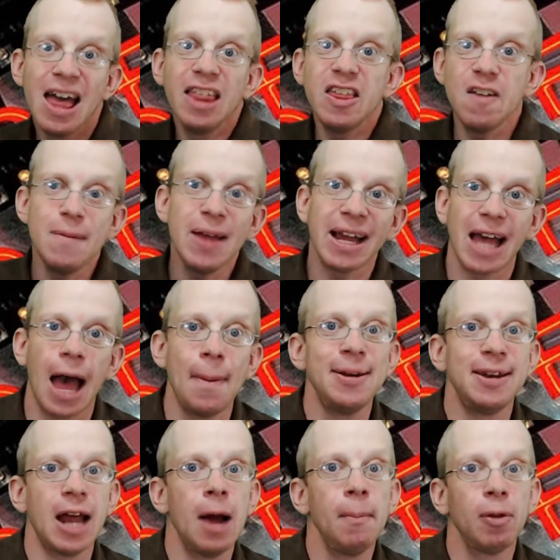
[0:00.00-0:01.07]
leave me a comment
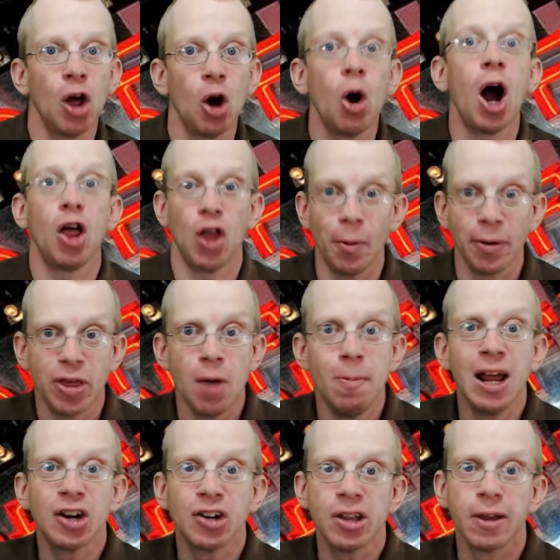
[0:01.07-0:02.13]
down below along with your
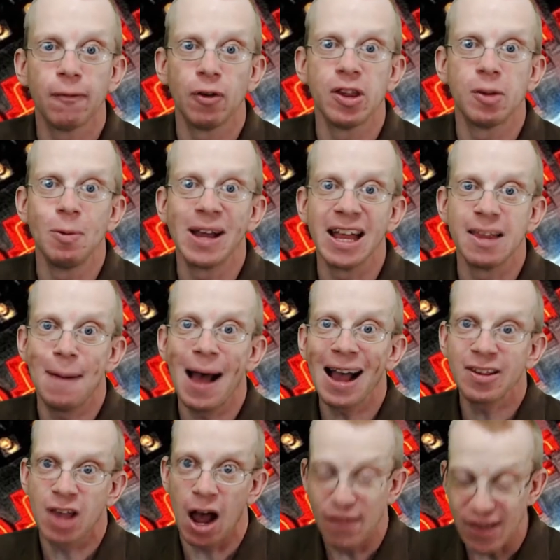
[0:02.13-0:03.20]
predictions for this weekend's
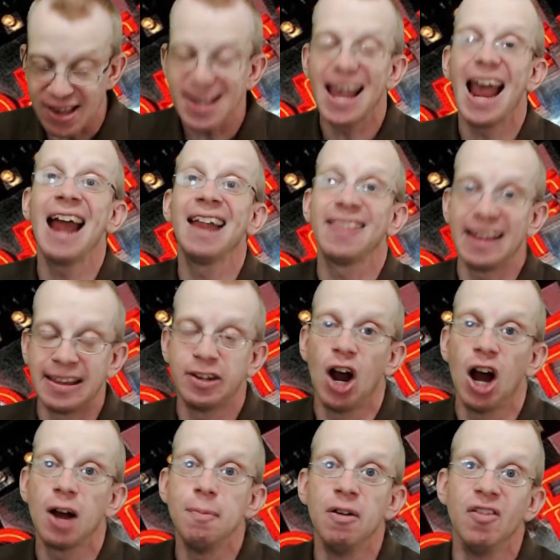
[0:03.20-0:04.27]
box office, and let's
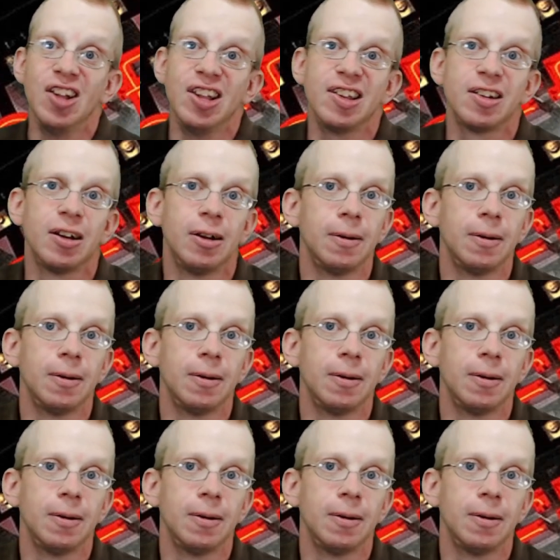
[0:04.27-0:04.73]
talk movies.